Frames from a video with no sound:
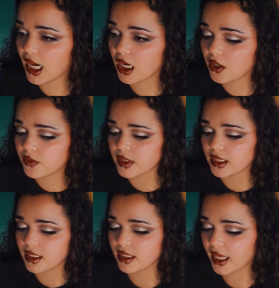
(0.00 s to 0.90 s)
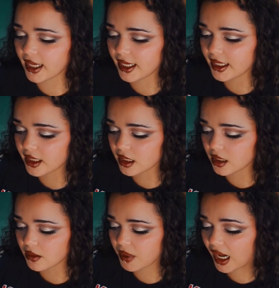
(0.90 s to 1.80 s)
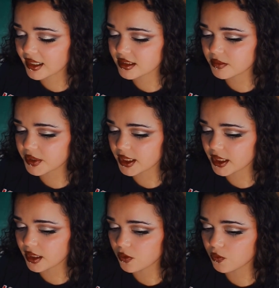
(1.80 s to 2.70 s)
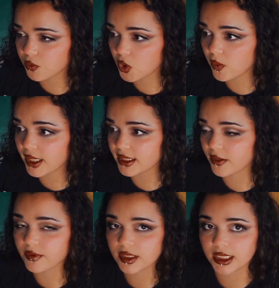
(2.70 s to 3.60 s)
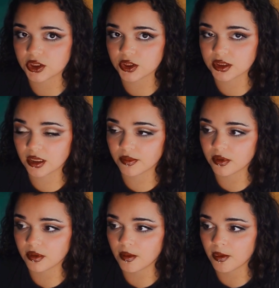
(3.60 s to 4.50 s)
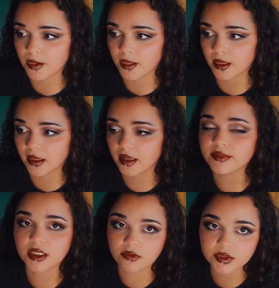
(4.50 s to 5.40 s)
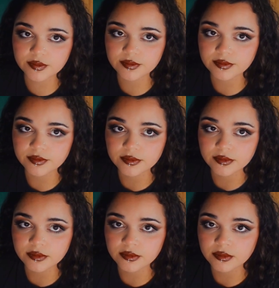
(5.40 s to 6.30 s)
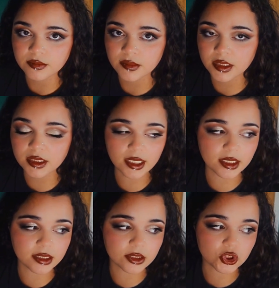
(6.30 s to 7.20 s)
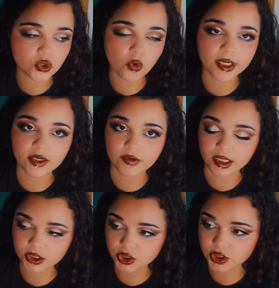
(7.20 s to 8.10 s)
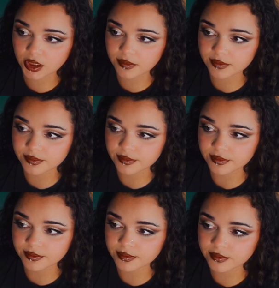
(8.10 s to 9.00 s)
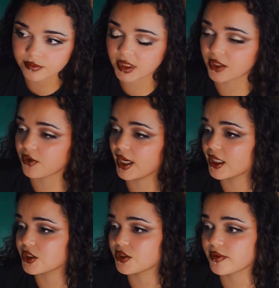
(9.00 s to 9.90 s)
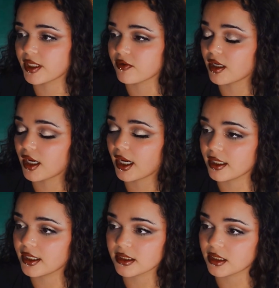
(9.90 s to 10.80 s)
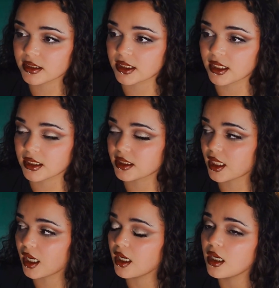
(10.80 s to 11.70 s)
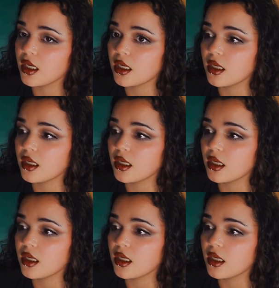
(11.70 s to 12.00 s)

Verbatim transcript: how they possibly ruined a relationship themselves. They destroyed a relationship, with their actions or whatever. I don't. It doesn't get into that.